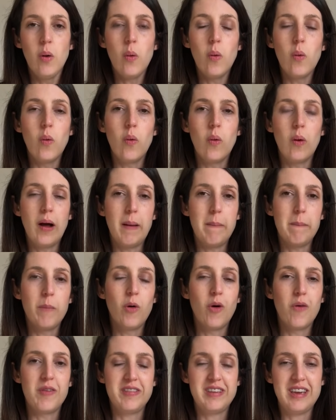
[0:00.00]
or um,
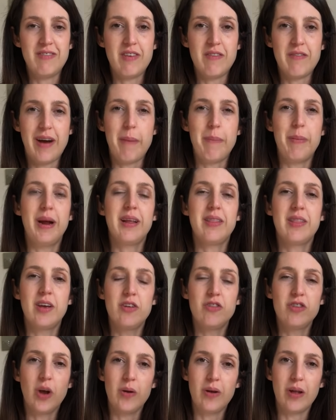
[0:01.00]
more of a stiffer fabric
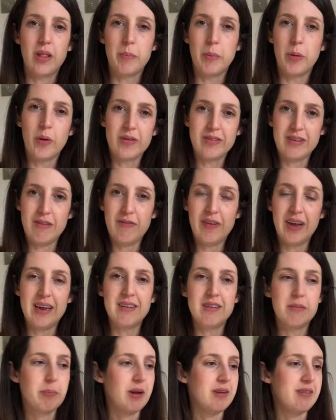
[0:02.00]
that showed up the boxy
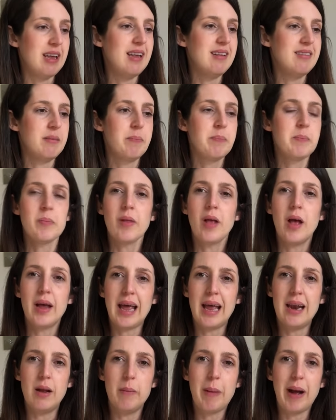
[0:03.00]
fit because it is
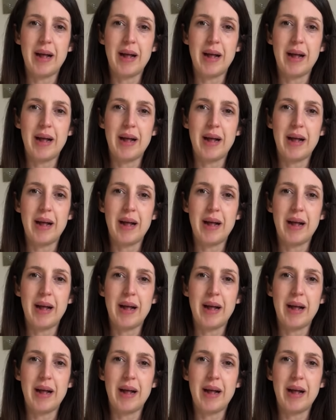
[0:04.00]
again a